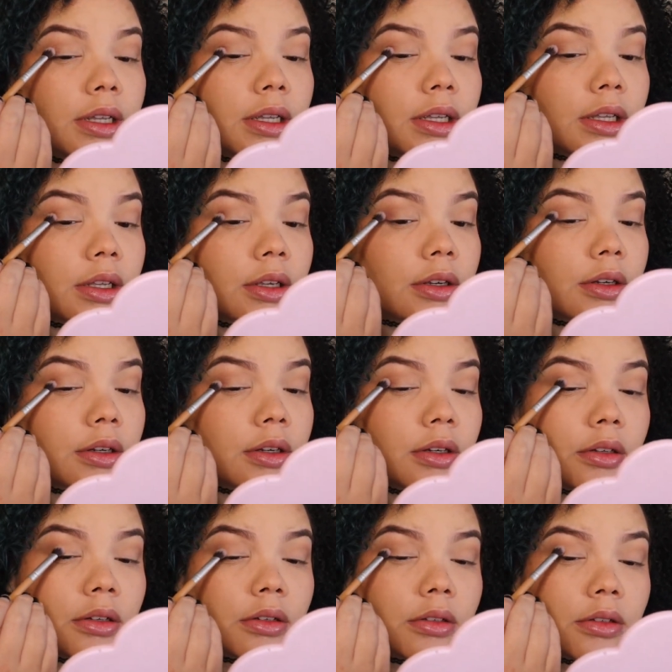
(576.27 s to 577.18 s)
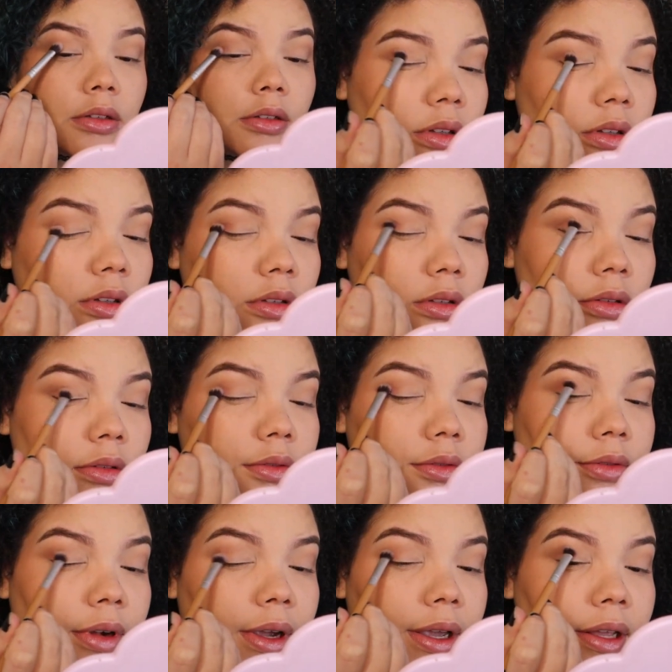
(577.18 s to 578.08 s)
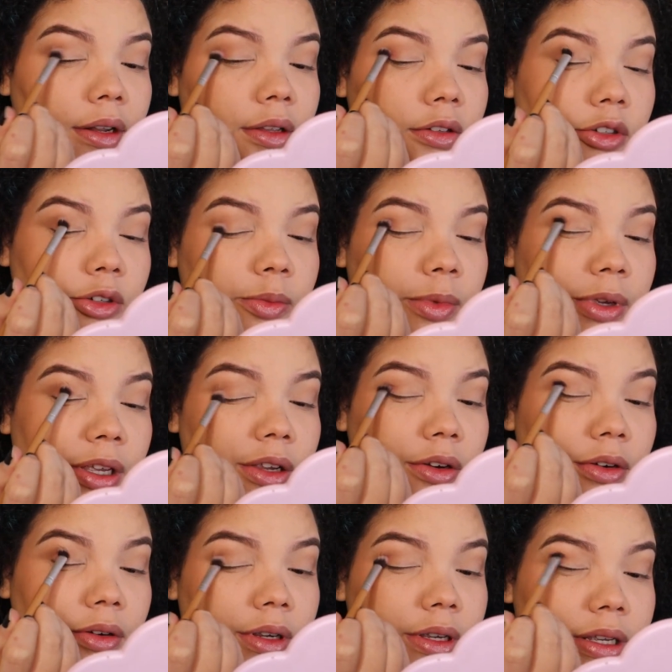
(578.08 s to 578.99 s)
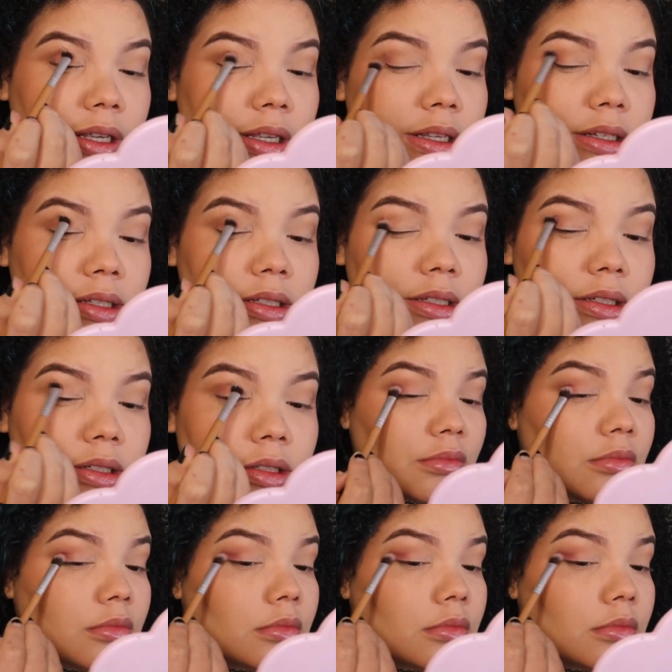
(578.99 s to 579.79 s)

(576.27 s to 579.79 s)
here, right under my crease.